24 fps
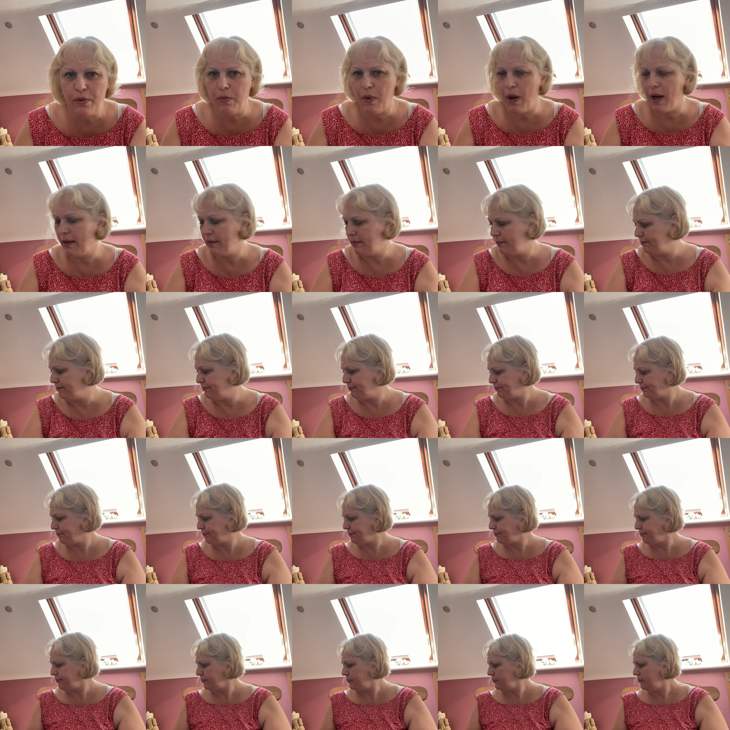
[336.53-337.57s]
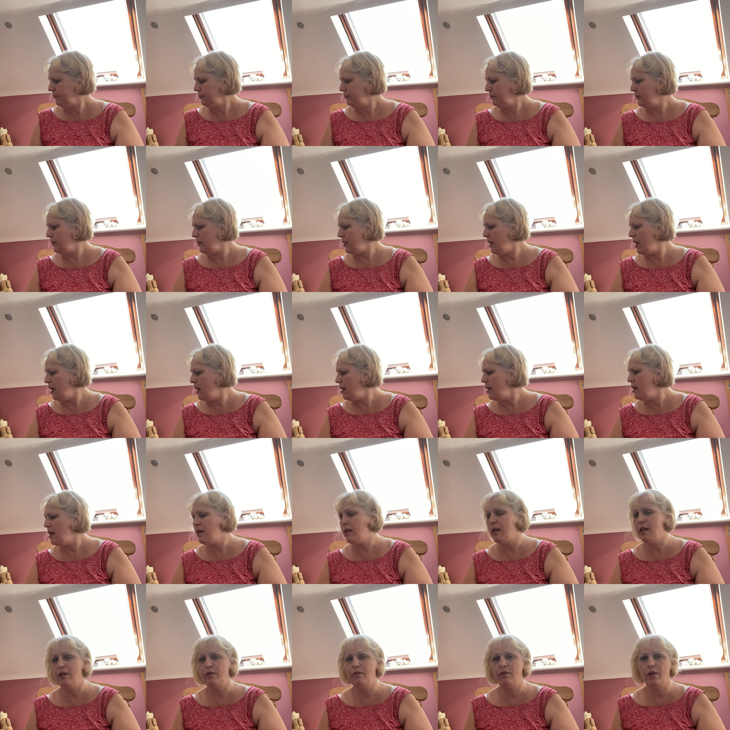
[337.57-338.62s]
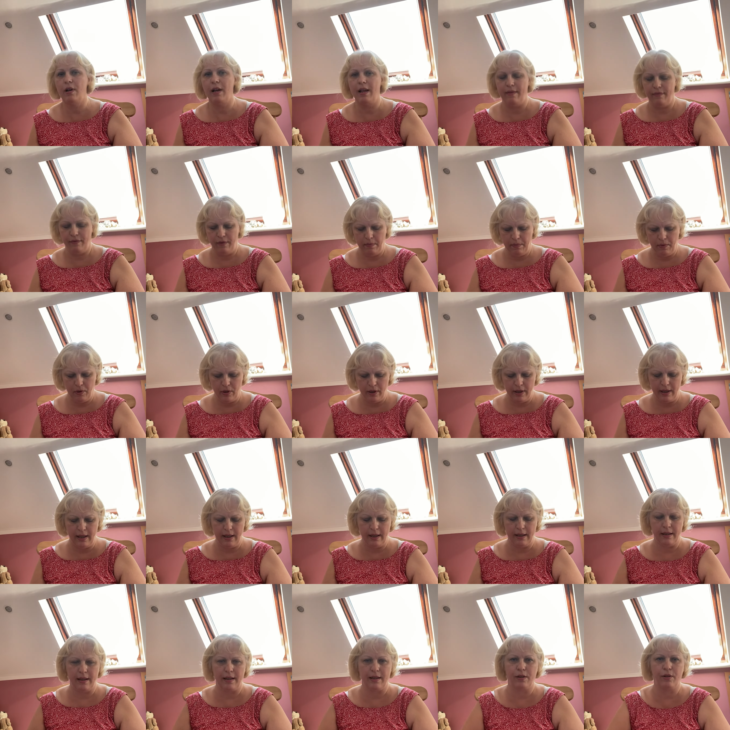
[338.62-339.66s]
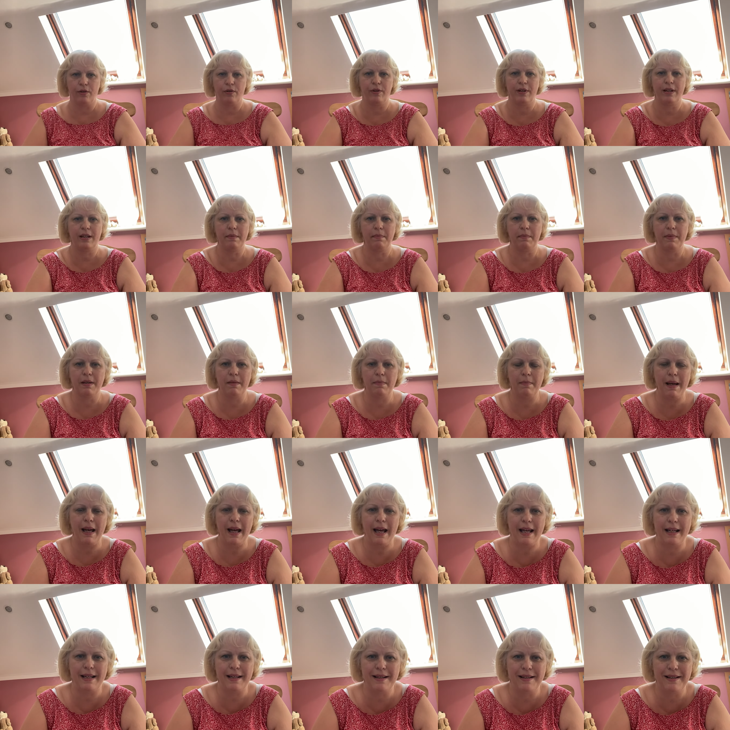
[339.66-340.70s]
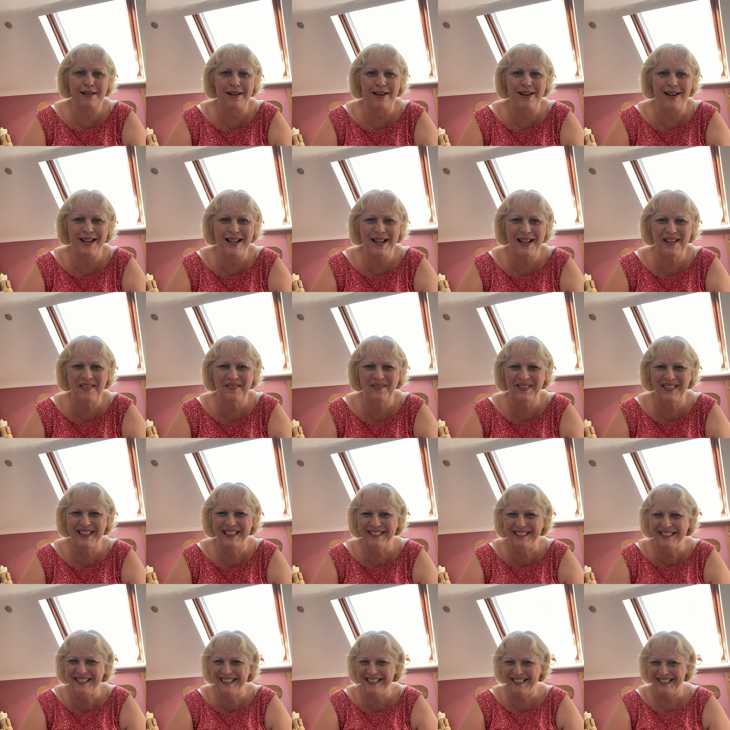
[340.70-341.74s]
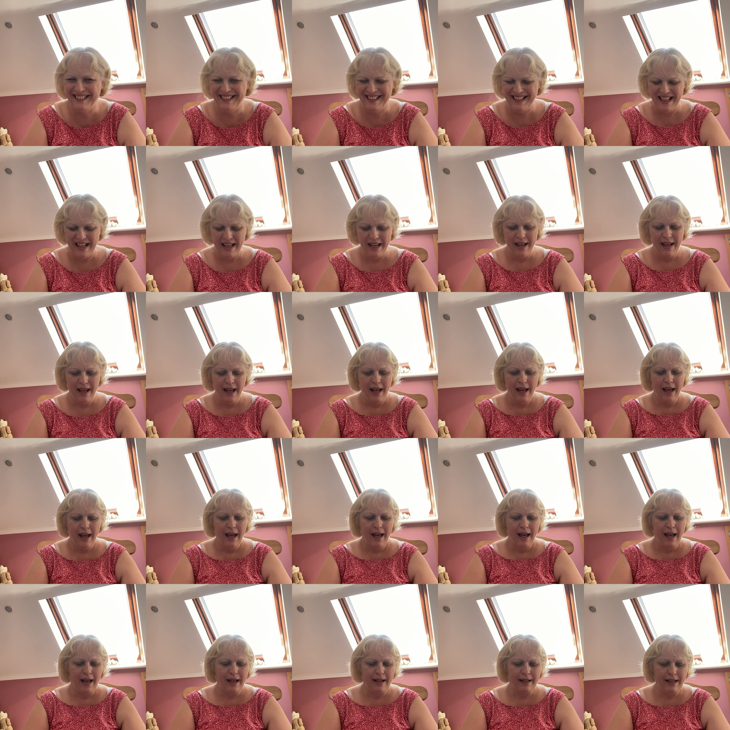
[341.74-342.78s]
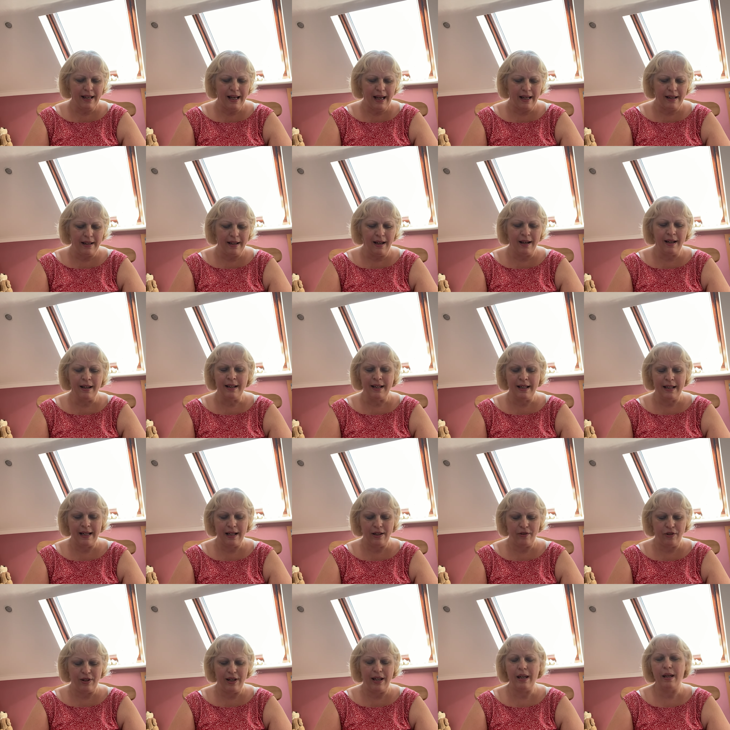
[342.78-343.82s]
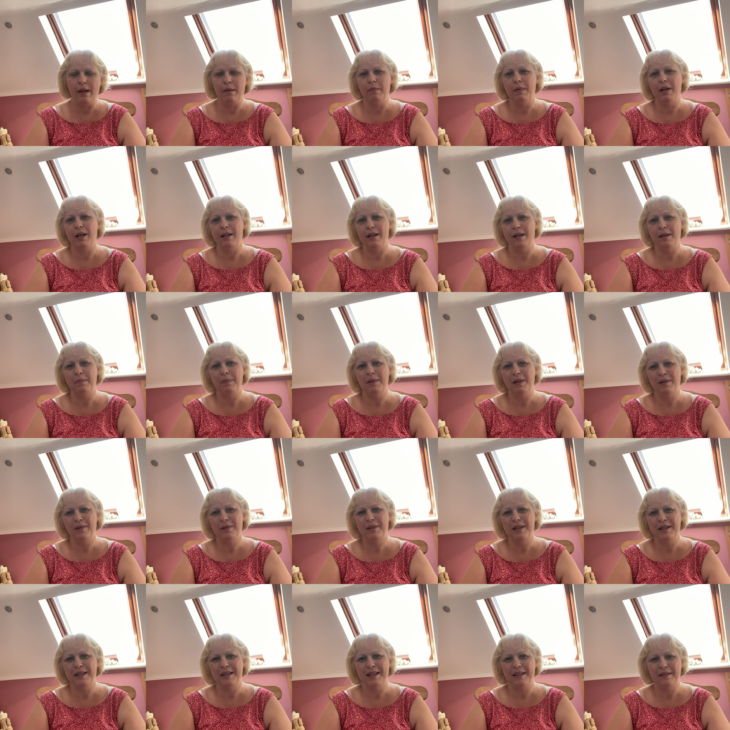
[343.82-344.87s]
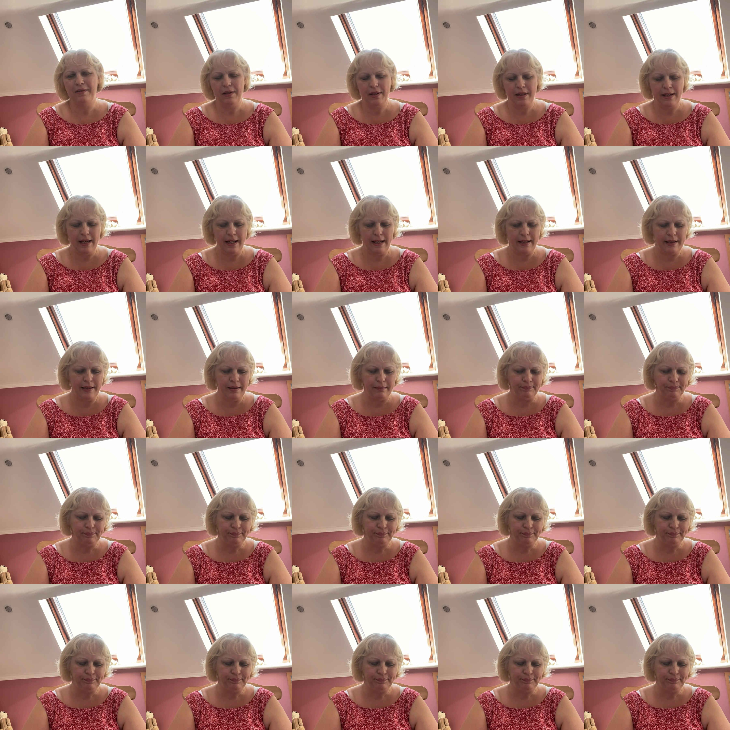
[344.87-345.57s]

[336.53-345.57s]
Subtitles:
one. And I know not everybody is as Christmas mad as I am. Okay, I can actually hear Milo barking downstairs.